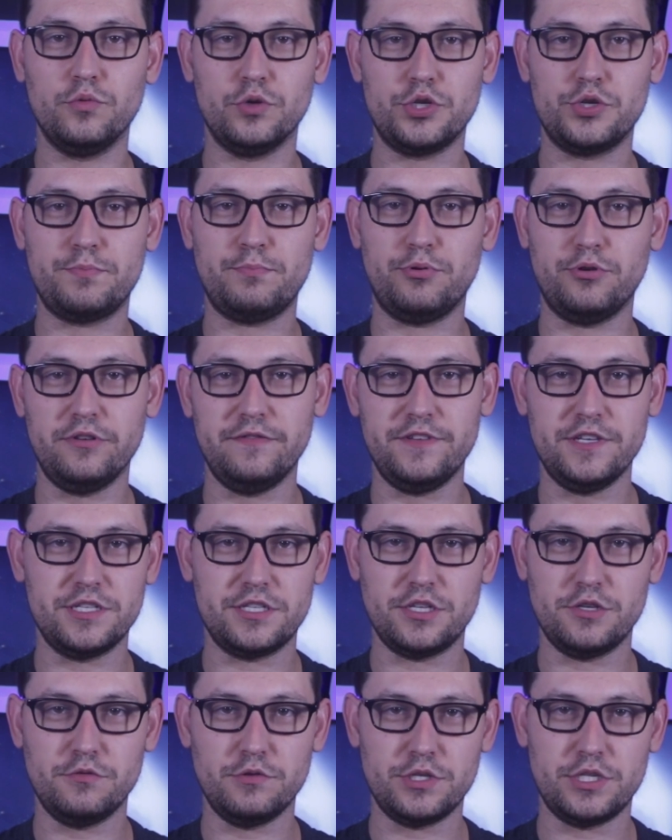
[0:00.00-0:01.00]
which
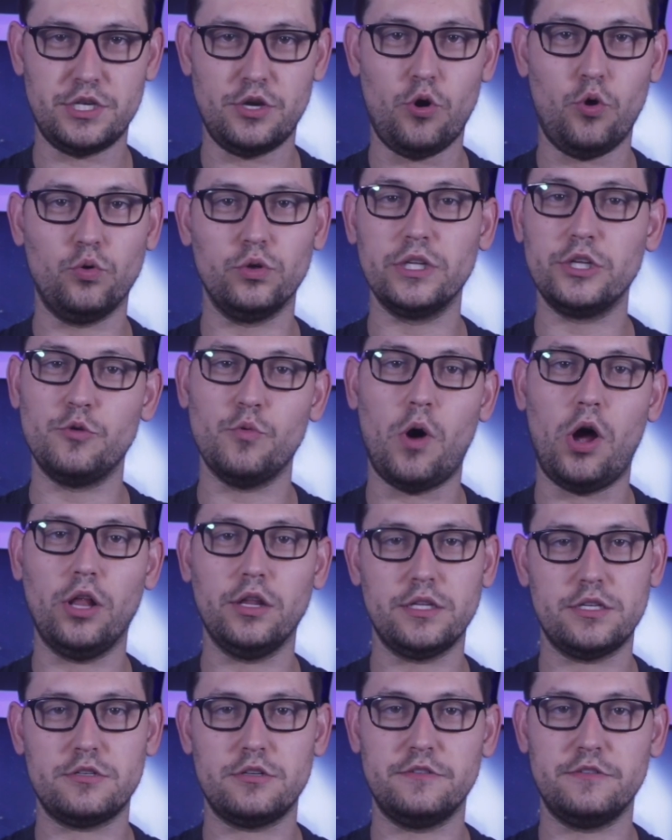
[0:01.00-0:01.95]
previously was the only wallet